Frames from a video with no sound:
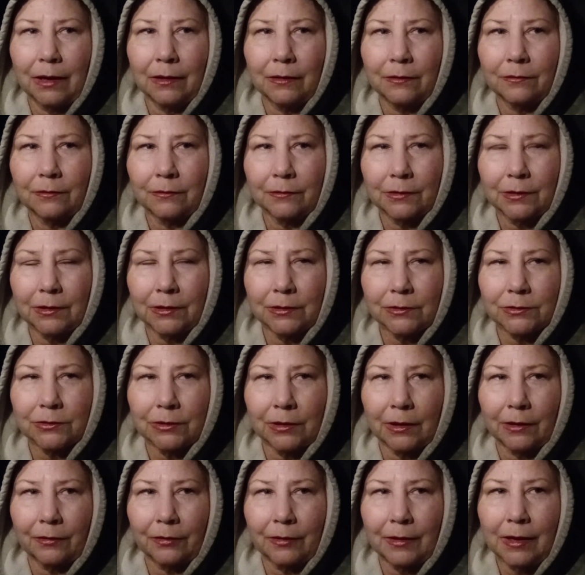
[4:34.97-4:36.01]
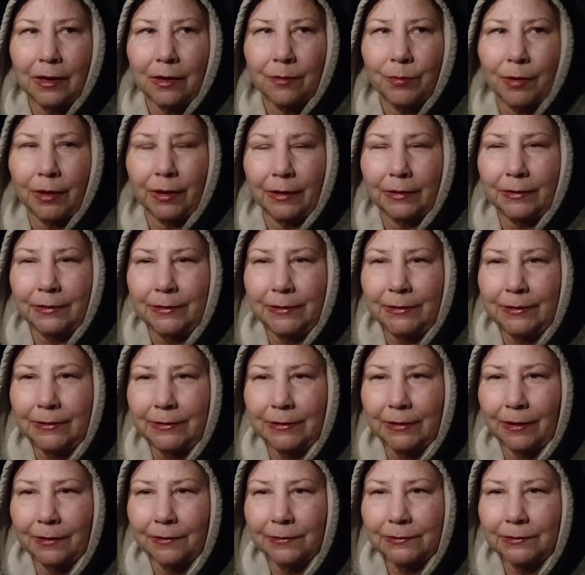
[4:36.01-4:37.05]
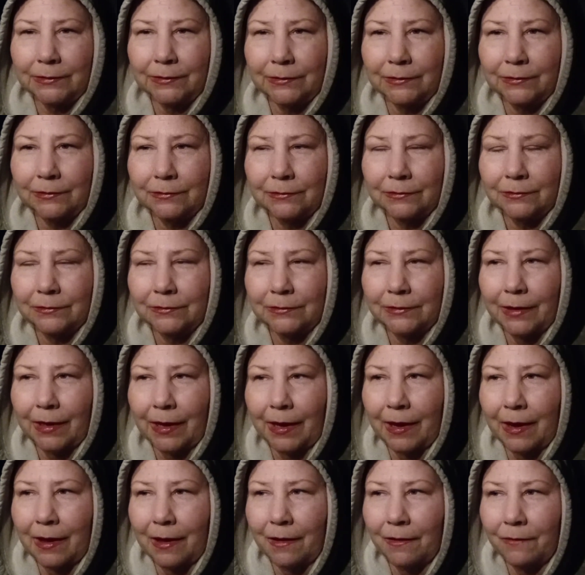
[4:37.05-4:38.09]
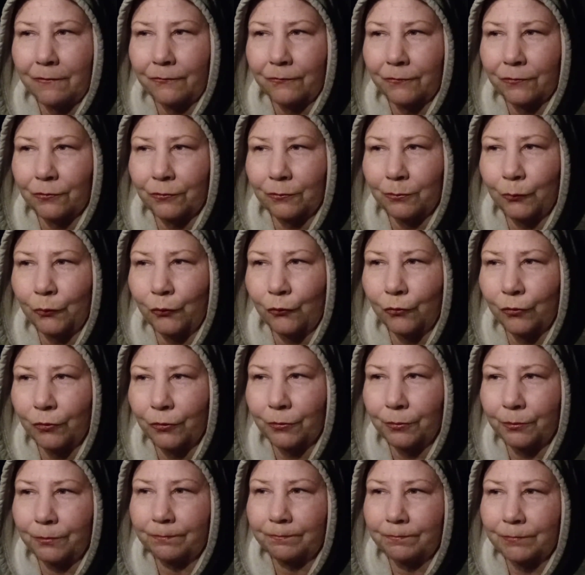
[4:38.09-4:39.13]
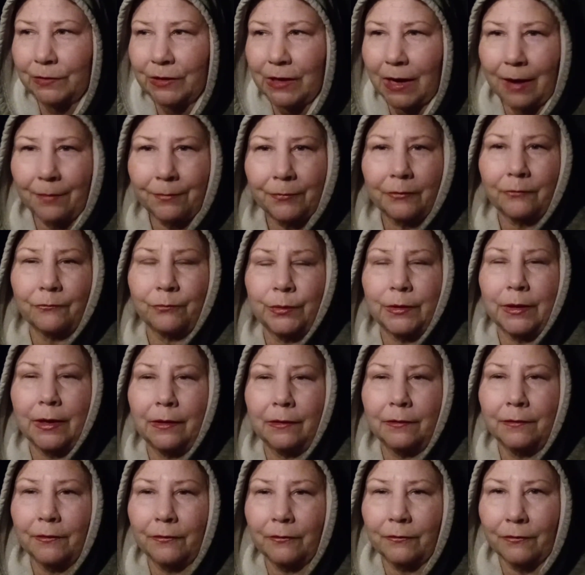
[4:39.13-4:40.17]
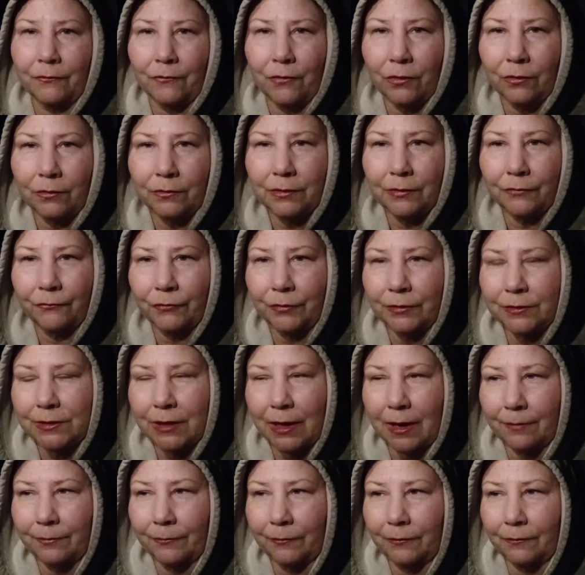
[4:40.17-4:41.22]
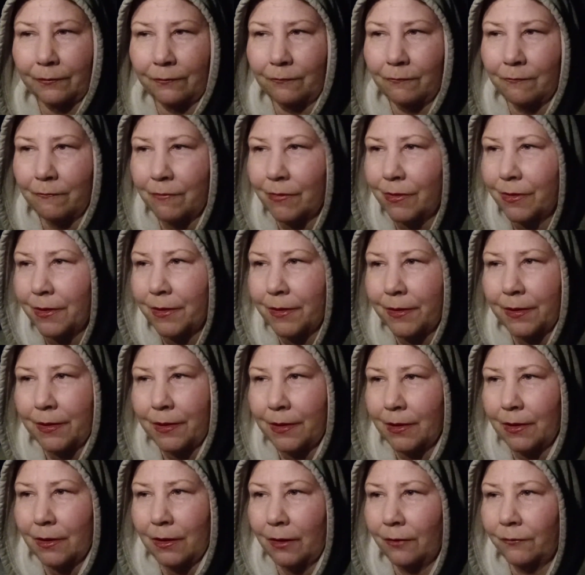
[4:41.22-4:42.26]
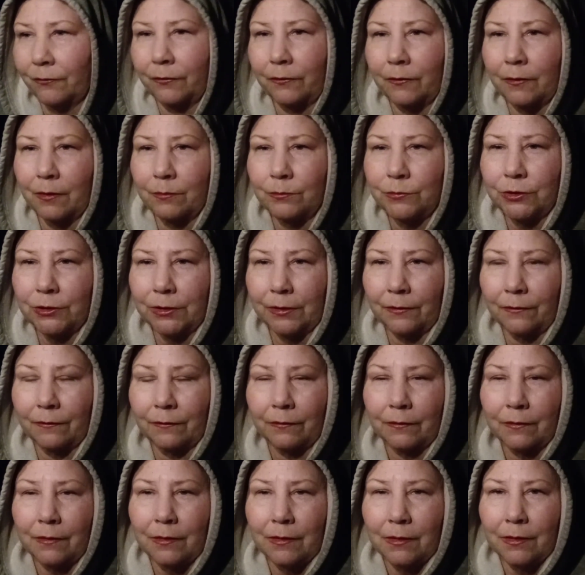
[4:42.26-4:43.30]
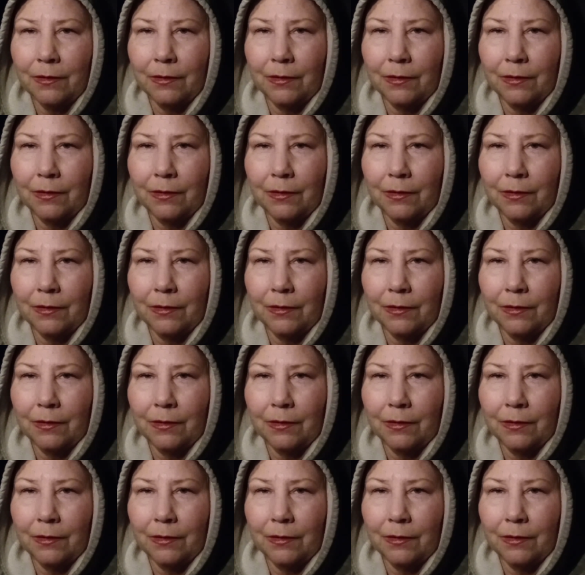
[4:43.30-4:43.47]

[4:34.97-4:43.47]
oh gosh, I think about a dozen and a half or more types of playlists of all different types of, of subjects.